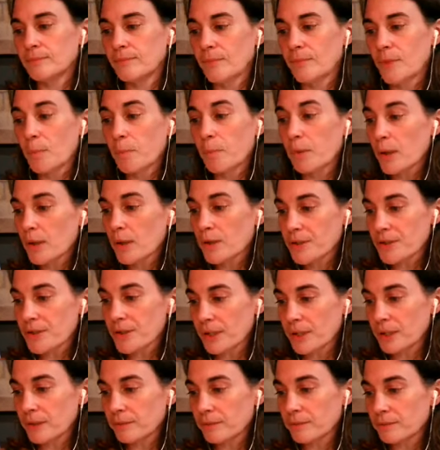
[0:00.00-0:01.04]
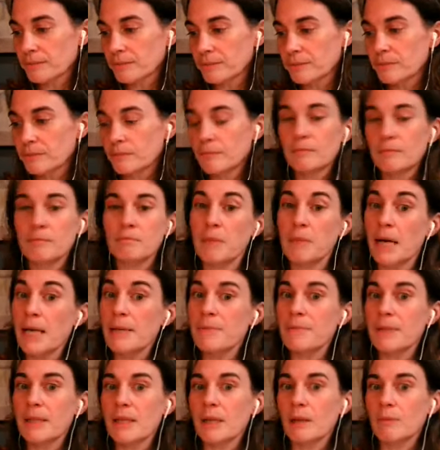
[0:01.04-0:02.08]
The person might
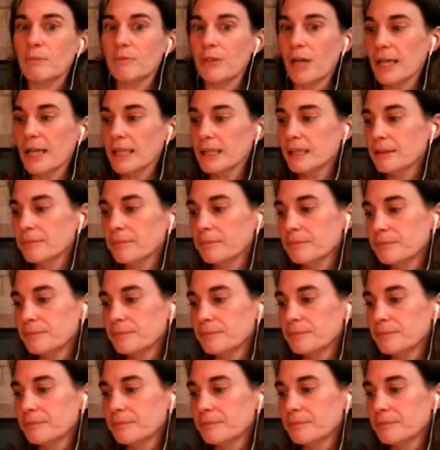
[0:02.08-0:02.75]
become violent.